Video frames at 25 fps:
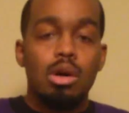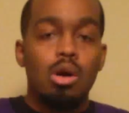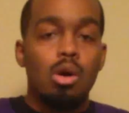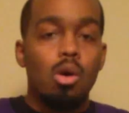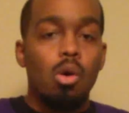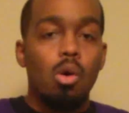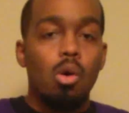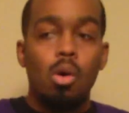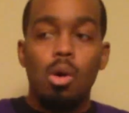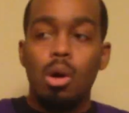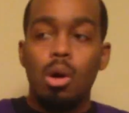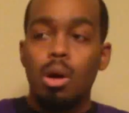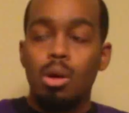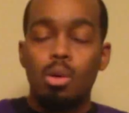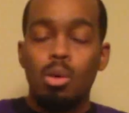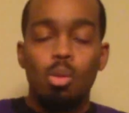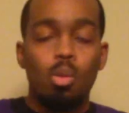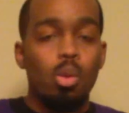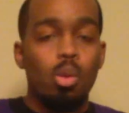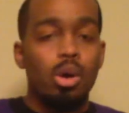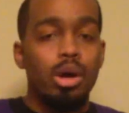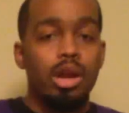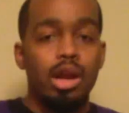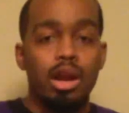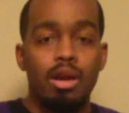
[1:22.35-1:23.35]
or
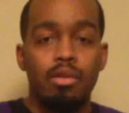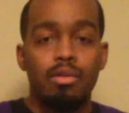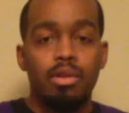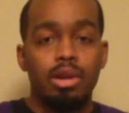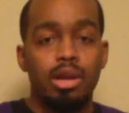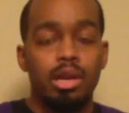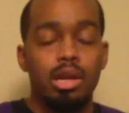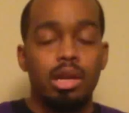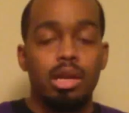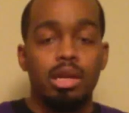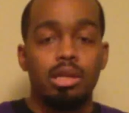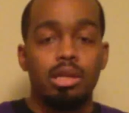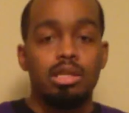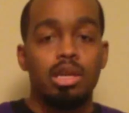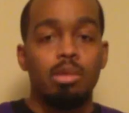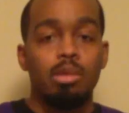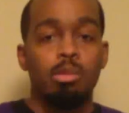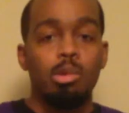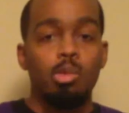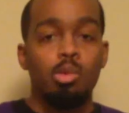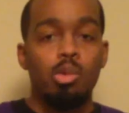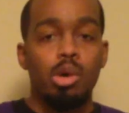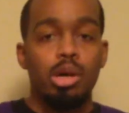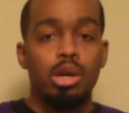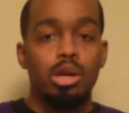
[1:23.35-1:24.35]
whatever it is
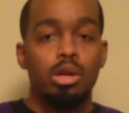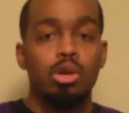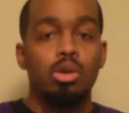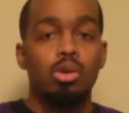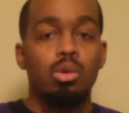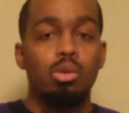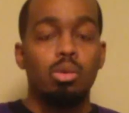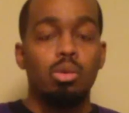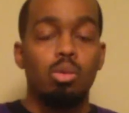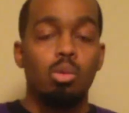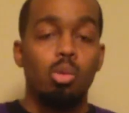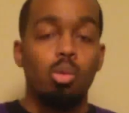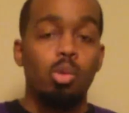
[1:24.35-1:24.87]
that we want to do.